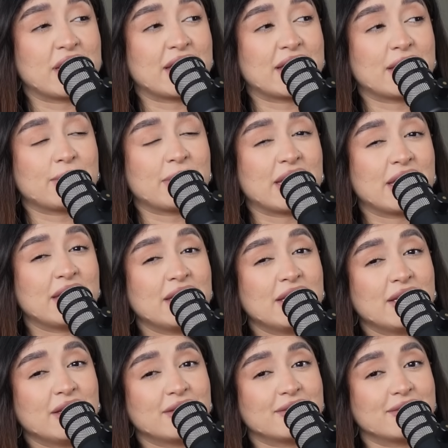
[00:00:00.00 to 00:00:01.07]
Like, am I
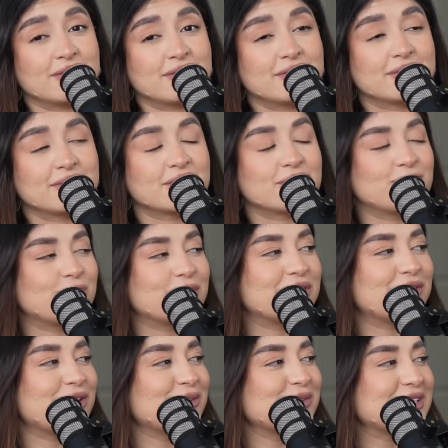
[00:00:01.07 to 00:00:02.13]
getting what
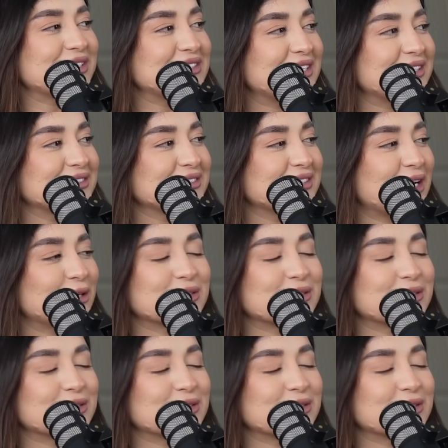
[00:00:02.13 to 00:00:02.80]
do I always ask?